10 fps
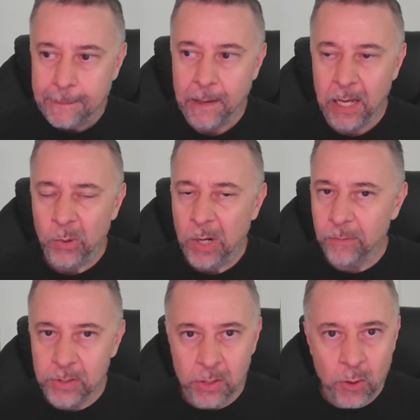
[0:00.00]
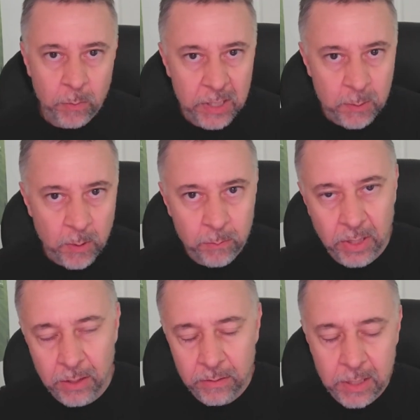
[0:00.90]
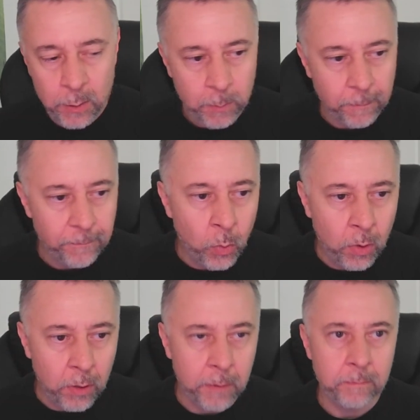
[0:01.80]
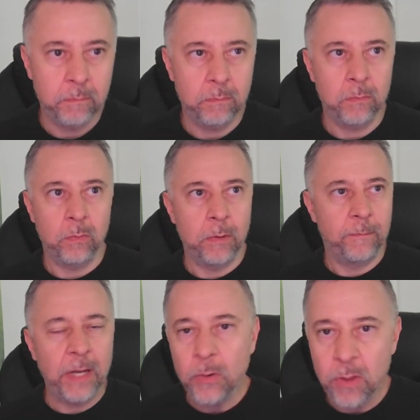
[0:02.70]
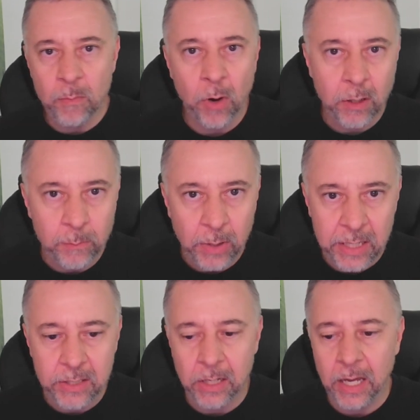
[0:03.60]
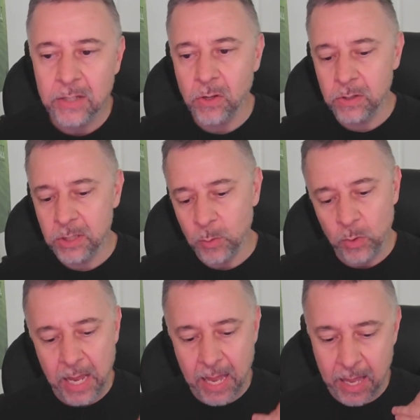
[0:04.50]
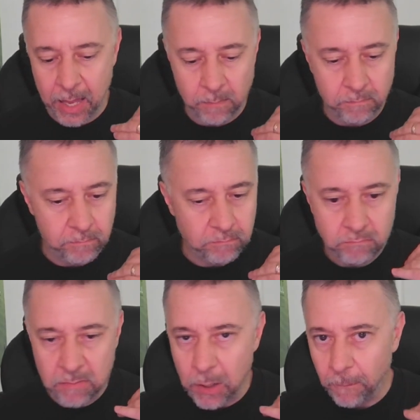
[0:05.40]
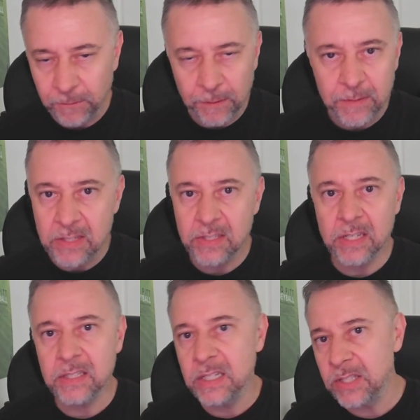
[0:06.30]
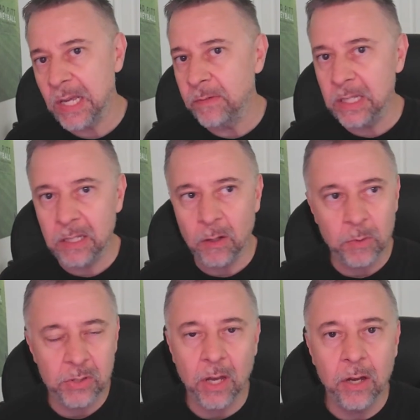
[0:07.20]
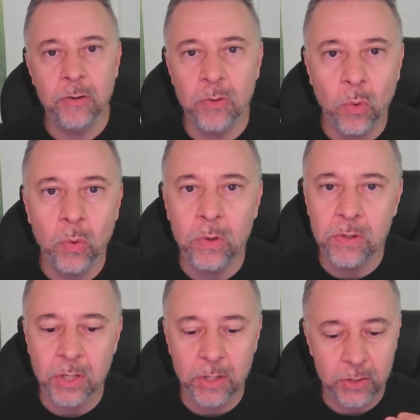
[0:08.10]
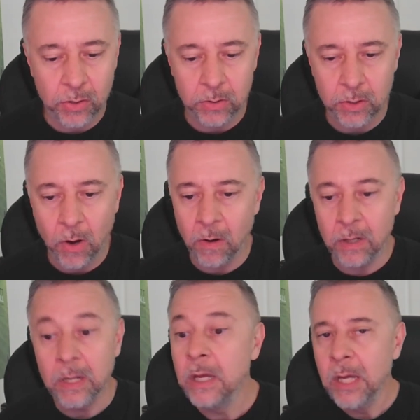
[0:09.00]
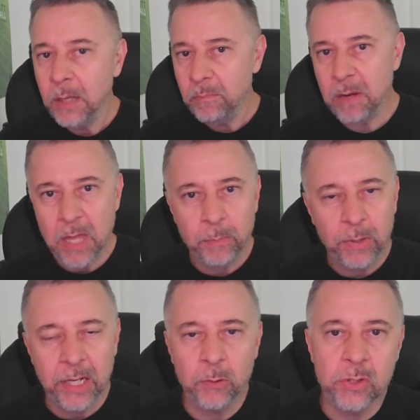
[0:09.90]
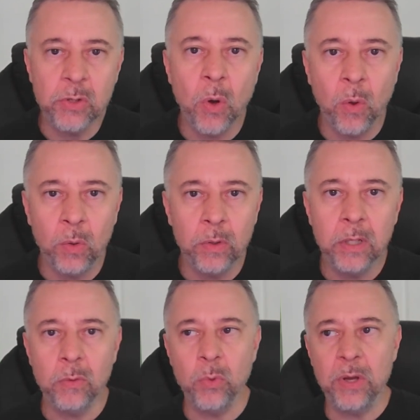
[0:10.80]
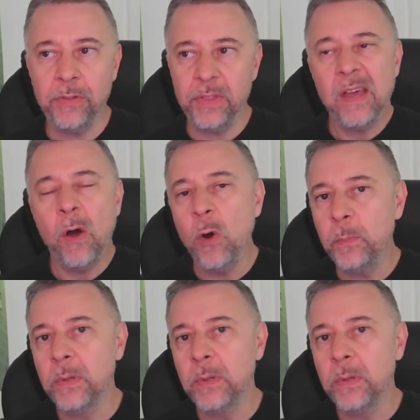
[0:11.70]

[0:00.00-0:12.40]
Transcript: However, as a no money spent player the years before, if I go to the marketplace and I saw someone had, 50, 60, 70, almost 100 orders on a certain card, maybe that player was gold with the hope